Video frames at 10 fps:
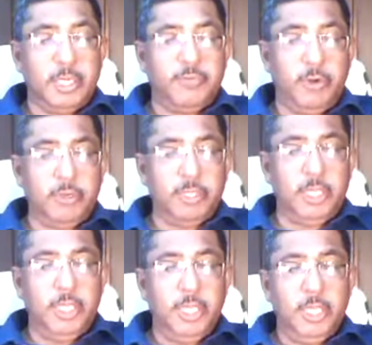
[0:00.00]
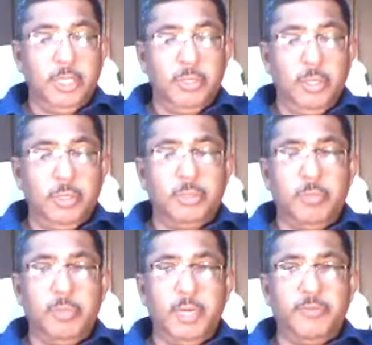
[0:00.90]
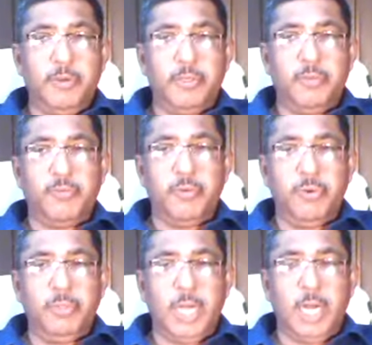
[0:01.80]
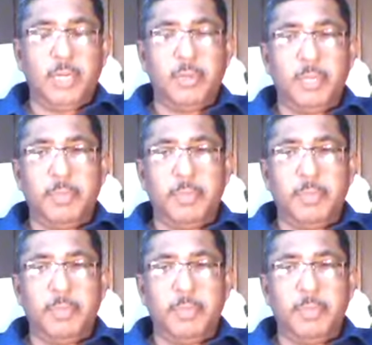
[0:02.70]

And fourthly, those who bring forth the fruit unto